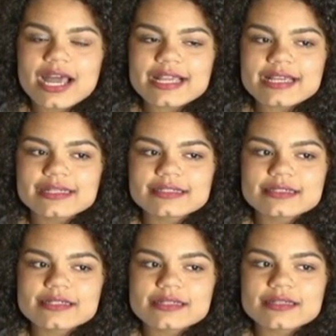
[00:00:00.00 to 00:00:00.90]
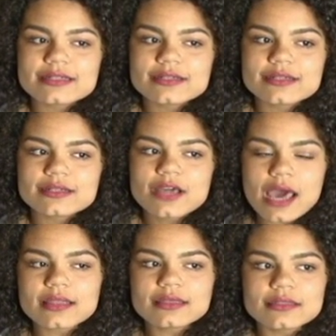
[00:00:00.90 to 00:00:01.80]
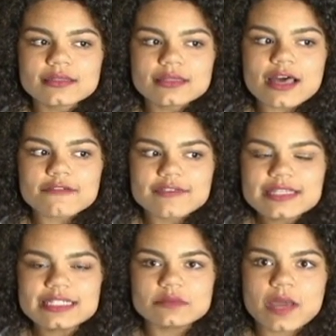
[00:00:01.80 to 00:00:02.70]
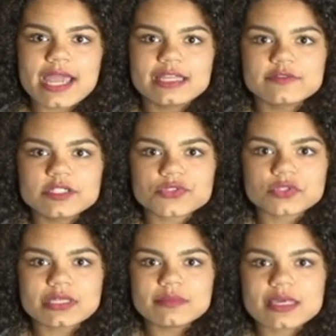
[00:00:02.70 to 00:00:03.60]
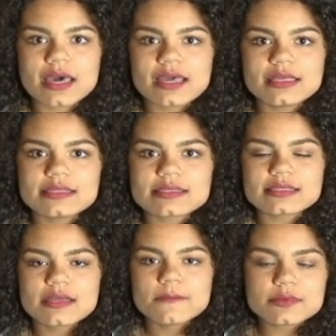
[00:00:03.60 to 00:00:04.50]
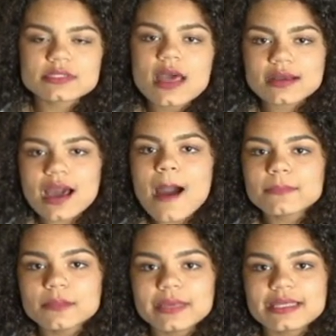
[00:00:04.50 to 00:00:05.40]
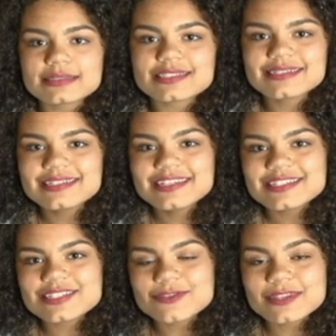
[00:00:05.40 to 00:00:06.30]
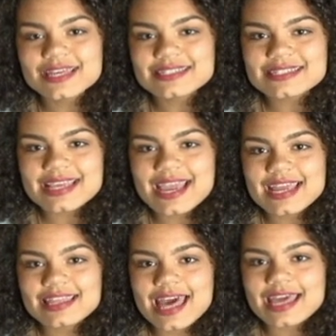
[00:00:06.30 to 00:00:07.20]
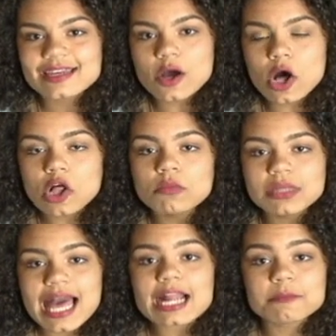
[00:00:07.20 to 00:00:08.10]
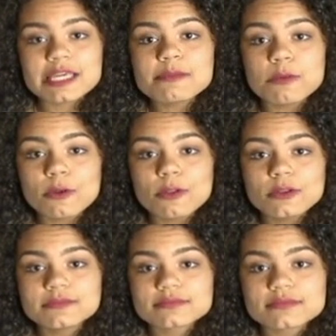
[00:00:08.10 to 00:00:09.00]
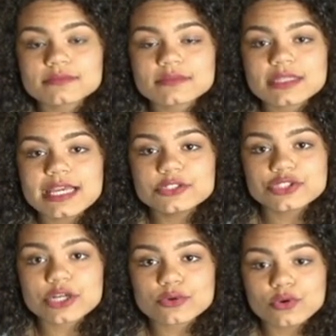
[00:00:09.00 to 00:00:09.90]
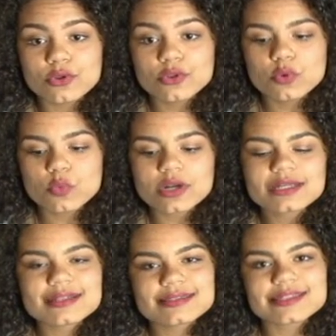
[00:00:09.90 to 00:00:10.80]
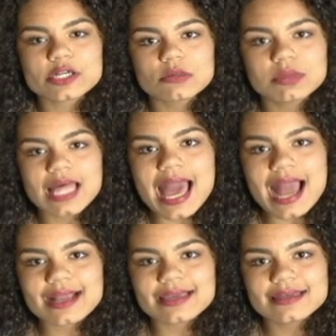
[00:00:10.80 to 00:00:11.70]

I got a little offended by it eventually because that was not a compliment to then say that all black people in general weren't considered black